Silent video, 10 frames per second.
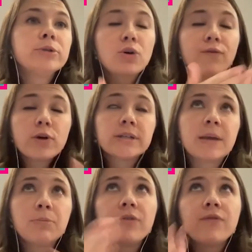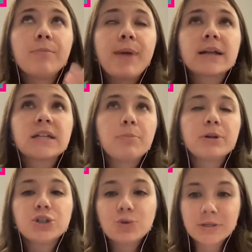So for example, if we backed up
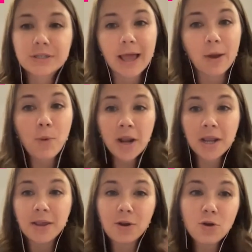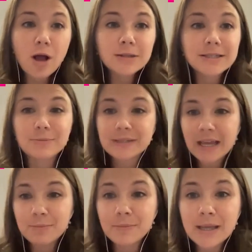and she wasn't like, Wendy, you're awesome.
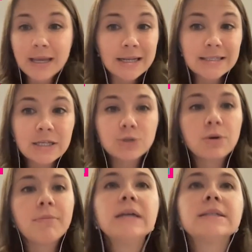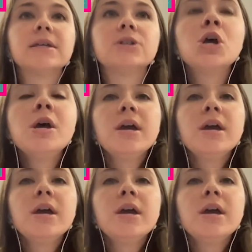Can I send you a message?